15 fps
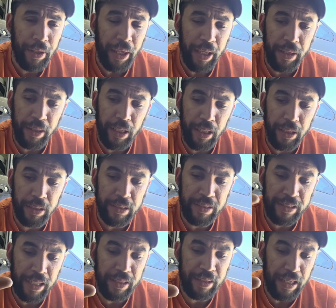and then
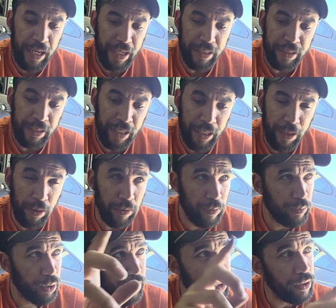set that down,
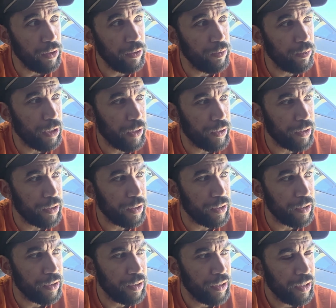put the new motor